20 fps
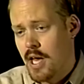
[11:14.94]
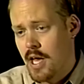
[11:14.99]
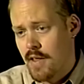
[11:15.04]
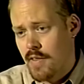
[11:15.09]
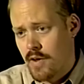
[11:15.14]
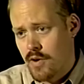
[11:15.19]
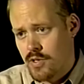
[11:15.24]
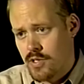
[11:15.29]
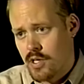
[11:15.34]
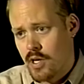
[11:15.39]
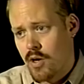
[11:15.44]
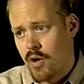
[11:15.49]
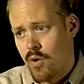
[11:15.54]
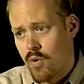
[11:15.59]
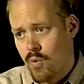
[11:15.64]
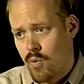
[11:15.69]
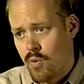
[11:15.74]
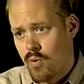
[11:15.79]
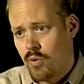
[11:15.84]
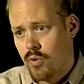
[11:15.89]
There's a
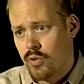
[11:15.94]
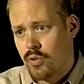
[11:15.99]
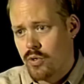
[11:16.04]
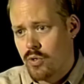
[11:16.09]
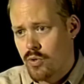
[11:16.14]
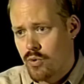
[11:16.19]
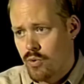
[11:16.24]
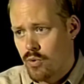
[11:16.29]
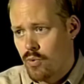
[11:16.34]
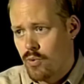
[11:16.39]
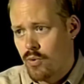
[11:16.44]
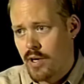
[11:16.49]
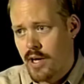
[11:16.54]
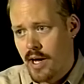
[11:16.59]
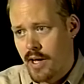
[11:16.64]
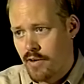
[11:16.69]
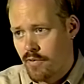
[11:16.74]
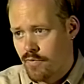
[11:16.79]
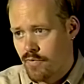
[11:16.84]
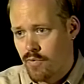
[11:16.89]
whole new
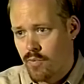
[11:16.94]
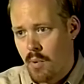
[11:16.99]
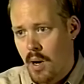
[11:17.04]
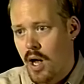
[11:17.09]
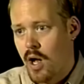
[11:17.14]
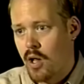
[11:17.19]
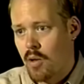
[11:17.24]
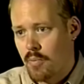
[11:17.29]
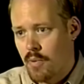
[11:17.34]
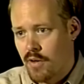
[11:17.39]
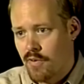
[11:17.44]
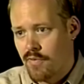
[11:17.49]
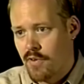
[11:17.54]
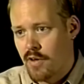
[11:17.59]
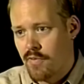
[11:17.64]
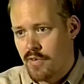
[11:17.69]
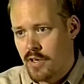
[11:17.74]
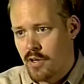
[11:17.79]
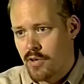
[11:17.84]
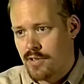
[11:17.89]
kind of realm
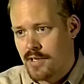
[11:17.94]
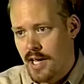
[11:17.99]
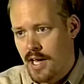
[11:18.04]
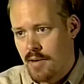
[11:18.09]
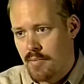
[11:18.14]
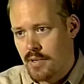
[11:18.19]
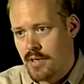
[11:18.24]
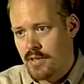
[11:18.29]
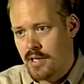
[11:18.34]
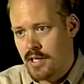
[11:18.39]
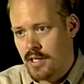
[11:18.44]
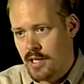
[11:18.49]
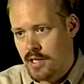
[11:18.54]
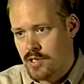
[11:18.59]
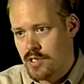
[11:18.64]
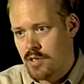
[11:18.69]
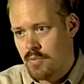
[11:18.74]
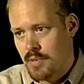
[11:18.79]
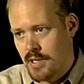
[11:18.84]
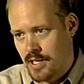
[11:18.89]
of entertainment that
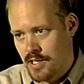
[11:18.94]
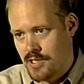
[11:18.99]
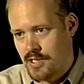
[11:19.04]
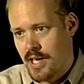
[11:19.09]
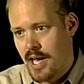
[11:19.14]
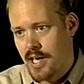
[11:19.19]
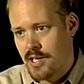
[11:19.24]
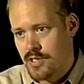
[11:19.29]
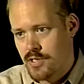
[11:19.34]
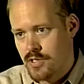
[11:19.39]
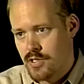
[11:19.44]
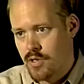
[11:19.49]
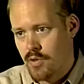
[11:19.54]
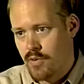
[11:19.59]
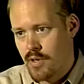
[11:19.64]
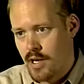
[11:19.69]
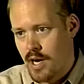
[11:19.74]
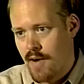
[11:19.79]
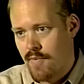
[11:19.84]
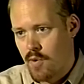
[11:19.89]
needs to be assessed so
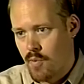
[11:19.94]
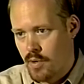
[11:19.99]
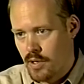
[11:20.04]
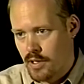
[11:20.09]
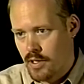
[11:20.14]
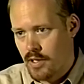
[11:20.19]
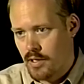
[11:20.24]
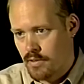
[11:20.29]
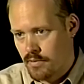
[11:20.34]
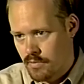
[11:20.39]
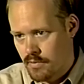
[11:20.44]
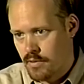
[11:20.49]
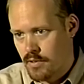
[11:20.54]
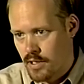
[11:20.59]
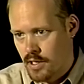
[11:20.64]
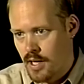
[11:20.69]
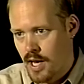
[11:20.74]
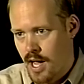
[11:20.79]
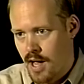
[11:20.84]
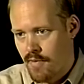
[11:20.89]
that everyone
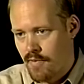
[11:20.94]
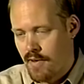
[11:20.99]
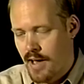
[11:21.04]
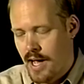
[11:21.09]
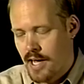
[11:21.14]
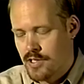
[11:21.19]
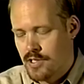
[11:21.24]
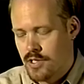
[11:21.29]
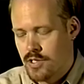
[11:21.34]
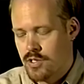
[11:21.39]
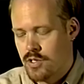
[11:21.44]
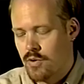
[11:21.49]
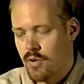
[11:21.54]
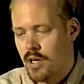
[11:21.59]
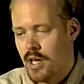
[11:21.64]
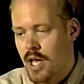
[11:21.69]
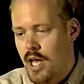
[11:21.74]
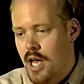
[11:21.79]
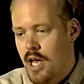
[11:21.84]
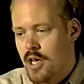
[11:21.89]
can have access to it.
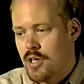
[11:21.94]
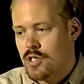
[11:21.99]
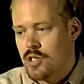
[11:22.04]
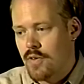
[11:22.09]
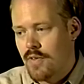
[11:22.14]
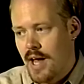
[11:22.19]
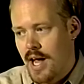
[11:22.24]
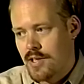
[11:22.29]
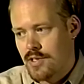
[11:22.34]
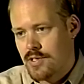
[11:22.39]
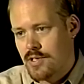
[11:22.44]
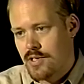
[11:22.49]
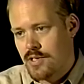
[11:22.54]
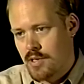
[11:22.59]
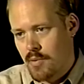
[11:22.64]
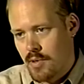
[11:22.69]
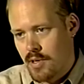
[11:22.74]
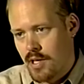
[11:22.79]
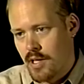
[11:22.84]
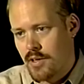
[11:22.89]
So that's
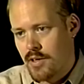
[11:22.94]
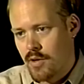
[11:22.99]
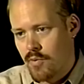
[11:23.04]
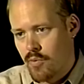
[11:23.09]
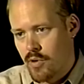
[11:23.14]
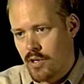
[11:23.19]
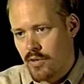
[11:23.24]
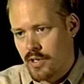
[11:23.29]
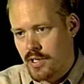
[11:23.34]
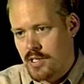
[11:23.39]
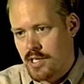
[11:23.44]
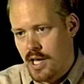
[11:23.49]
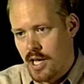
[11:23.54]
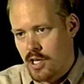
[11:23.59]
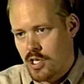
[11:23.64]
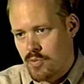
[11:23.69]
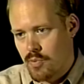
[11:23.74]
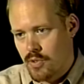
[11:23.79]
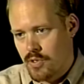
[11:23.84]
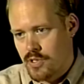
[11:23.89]
some of the real
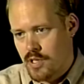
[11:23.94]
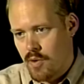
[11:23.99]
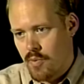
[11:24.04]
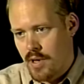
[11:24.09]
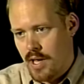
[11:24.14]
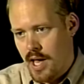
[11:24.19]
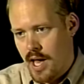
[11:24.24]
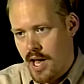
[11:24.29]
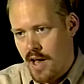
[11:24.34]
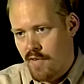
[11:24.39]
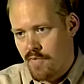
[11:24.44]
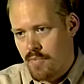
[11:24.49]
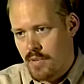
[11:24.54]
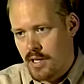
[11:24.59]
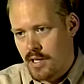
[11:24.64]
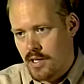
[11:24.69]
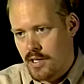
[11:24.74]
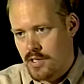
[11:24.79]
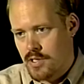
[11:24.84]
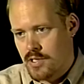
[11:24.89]
intangibles that we have,
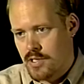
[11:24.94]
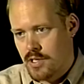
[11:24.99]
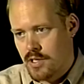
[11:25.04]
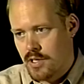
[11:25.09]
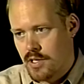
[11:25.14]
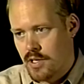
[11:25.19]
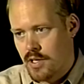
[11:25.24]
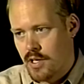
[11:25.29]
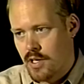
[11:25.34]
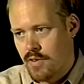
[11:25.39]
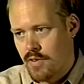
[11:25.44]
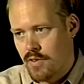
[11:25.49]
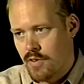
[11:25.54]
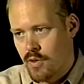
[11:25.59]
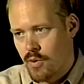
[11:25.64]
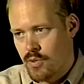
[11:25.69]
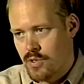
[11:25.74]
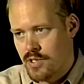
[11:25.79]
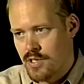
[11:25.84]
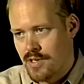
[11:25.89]
because
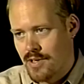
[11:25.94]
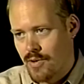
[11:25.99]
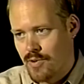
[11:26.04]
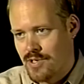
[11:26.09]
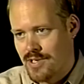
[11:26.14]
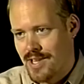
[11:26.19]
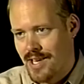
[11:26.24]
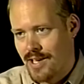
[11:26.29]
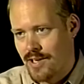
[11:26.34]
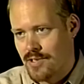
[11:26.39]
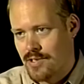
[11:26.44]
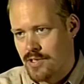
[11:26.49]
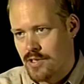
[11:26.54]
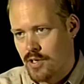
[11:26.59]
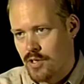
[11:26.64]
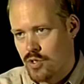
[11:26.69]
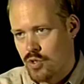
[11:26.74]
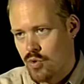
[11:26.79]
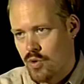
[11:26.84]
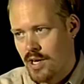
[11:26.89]
those things,
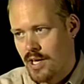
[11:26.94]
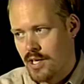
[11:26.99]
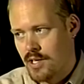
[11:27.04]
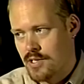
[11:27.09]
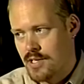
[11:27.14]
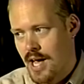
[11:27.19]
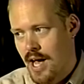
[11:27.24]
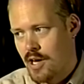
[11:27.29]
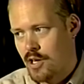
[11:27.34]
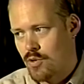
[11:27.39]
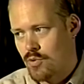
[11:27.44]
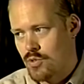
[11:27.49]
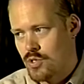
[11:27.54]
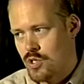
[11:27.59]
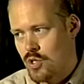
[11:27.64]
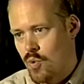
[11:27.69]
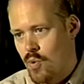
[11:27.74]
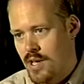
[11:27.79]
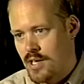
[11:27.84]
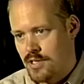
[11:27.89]
the trick is, how do you
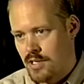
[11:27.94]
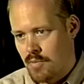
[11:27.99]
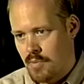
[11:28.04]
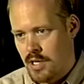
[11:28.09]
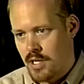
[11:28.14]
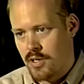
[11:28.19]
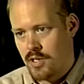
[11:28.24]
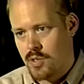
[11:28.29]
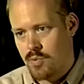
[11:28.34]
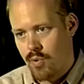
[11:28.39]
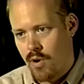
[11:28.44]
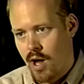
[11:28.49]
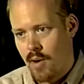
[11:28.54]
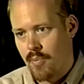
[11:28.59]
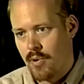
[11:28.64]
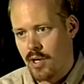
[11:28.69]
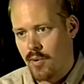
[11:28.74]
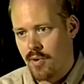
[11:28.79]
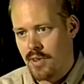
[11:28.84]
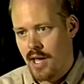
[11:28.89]
squeeze them into this
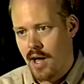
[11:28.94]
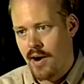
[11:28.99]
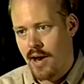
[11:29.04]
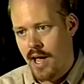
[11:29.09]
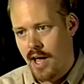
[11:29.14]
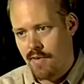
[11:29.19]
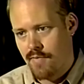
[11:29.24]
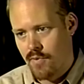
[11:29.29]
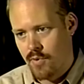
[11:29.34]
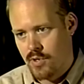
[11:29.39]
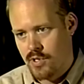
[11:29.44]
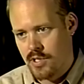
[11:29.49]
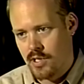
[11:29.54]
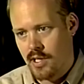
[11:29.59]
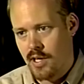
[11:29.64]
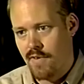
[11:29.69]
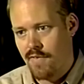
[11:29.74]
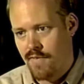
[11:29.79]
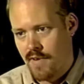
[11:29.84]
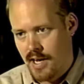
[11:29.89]
property without
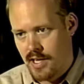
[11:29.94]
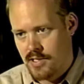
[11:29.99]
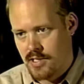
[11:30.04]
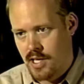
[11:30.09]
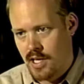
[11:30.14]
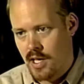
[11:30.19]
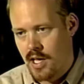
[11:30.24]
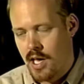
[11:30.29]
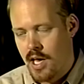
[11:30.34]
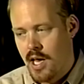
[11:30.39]
adversely affecting